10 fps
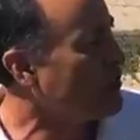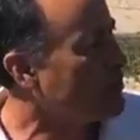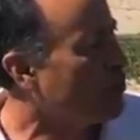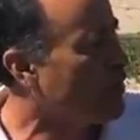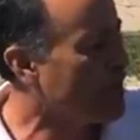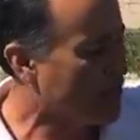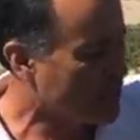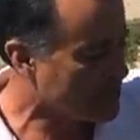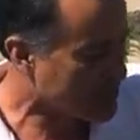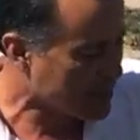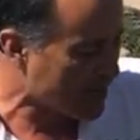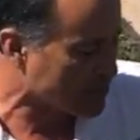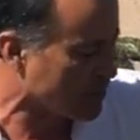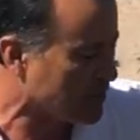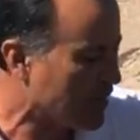I want to point out, this is
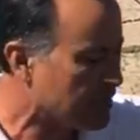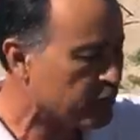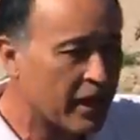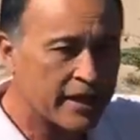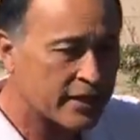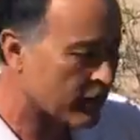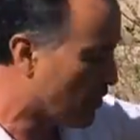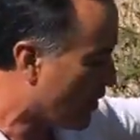actually a native plant here